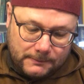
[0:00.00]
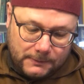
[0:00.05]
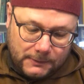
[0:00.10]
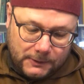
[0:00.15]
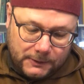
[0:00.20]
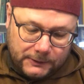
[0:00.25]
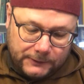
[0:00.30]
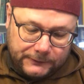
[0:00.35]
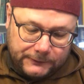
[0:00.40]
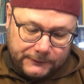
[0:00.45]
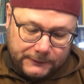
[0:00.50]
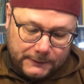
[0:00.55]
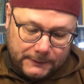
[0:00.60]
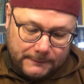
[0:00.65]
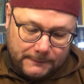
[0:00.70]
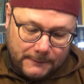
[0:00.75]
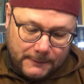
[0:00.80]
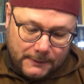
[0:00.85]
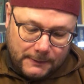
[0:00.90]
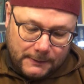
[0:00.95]
because
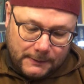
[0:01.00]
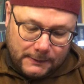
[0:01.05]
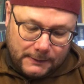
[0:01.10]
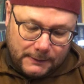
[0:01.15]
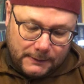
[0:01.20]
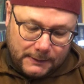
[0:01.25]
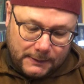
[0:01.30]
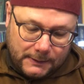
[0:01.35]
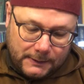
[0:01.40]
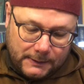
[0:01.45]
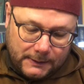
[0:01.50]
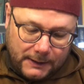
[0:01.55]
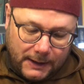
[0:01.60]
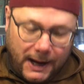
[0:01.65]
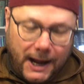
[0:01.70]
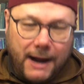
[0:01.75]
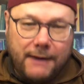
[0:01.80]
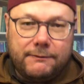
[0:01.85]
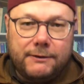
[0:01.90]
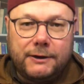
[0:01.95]
I
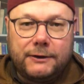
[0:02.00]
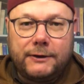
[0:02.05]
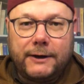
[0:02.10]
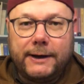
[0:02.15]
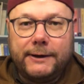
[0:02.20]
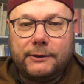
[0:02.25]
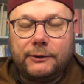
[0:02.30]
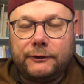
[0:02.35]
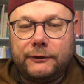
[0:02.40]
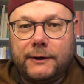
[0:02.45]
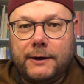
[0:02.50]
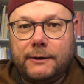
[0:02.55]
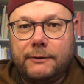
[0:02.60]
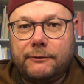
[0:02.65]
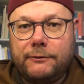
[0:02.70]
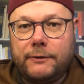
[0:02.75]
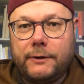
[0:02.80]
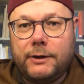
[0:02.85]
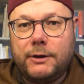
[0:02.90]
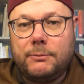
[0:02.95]
have the titles here in
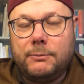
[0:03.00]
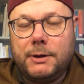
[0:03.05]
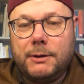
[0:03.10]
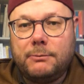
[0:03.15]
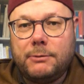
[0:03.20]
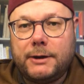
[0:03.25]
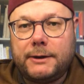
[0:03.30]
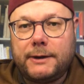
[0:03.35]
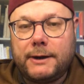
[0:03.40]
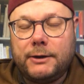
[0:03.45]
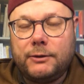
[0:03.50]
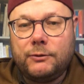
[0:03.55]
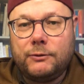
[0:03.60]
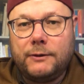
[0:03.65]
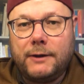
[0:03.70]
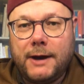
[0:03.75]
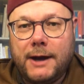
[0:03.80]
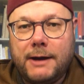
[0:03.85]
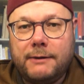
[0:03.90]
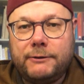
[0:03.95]
front of me, but I don't
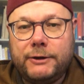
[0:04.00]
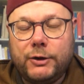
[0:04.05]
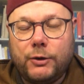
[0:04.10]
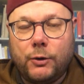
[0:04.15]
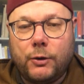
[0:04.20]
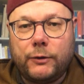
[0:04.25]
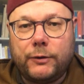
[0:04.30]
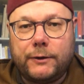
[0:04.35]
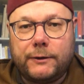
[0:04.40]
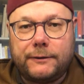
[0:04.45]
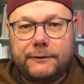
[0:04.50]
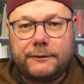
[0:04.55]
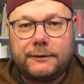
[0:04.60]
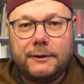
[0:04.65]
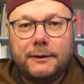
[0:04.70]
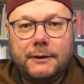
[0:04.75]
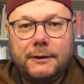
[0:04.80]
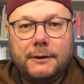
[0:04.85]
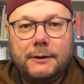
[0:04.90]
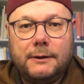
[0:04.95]
have the authors.
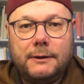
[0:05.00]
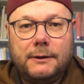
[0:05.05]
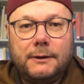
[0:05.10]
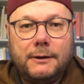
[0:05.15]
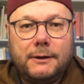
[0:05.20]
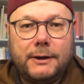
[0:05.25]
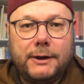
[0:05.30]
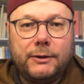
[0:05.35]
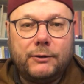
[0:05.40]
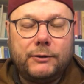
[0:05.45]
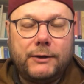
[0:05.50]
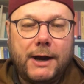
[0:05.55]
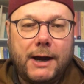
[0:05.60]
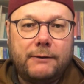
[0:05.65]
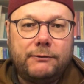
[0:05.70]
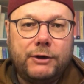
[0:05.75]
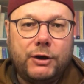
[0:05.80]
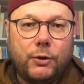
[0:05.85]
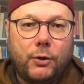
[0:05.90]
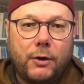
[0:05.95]
I don't
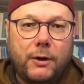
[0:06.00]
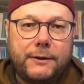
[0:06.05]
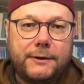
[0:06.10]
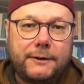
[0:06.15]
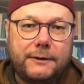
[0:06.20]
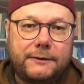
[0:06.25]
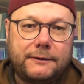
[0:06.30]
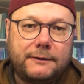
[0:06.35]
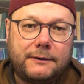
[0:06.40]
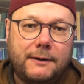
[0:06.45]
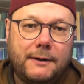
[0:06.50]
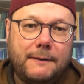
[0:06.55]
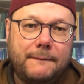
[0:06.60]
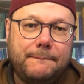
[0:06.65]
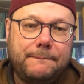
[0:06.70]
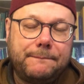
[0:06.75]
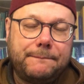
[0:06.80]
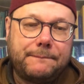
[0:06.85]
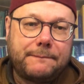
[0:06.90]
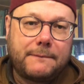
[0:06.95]
have the authors
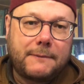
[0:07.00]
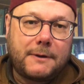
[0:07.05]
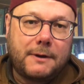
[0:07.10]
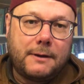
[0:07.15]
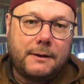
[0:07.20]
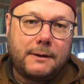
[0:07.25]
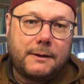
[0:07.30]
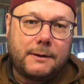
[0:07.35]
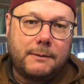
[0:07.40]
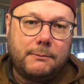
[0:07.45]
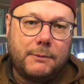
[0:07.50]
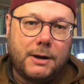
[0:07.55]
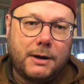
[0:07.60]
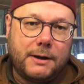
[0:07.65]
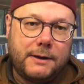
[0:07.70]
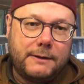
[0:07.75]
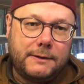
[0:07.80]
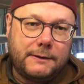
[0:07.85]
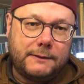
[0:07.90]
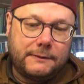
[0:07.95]

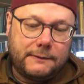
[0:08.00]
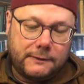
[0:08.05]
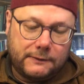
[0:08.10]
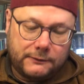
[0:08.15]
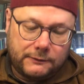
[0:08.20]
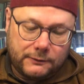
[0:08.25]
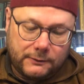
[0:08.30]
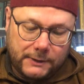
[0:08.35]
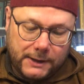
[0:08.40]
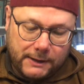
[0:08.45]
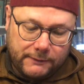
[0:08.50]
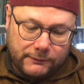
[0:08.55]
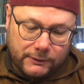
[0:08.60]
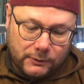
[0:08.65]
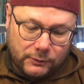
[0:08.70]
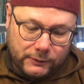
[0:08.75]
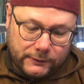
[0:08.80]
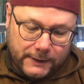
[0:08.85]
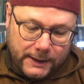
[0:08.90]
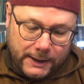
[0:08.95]
behind it, so I'd have to
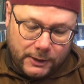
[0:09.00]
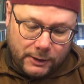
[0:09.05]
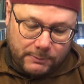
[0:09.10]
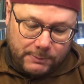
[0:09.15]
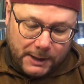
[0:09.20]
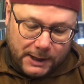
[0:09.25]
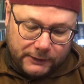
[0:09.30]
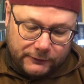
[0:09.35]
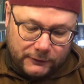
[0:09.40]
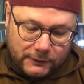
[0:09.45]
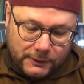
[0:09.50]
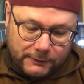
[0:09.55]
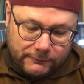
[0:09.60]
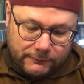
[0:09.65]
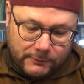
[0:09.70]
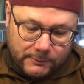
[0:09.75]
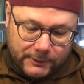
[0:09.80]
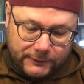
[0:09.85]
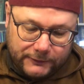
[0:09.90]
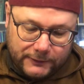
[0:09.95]
look that up actually
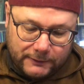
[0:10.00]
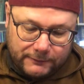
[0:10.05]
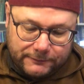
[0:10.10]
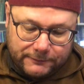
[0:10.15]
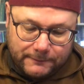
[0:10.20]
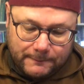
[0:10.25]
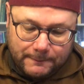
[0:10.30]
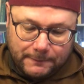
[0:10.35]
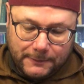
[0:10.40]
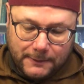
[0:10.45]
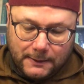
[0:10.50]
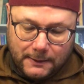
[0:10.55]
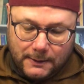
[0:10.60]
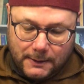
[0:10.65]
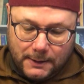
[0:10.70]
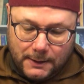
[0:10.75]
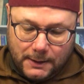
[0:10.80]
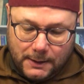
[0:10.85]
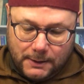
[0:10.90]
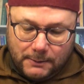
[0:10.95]
for myself.
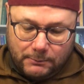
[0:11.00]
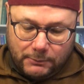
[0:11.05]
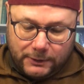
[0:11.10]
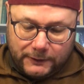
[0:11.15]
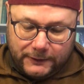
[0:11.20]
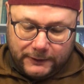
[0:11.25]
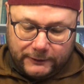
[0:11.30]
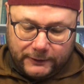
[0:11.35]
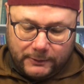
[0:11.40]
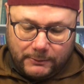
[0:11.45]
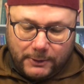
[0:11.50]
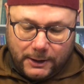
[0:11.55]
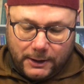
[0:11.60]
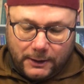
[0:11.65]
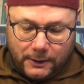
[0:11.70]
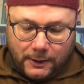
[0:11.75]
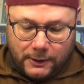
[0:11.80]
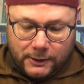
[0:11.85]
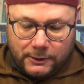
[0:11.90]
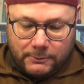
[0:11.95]
But these
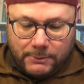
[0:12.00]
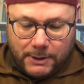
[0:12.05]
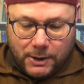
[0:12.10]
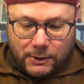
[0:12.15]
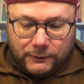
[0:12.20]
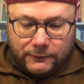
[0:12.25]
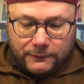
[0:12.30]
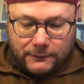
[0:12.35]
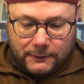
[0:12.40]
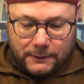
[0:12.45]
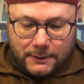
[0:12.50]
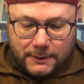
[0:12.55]
are about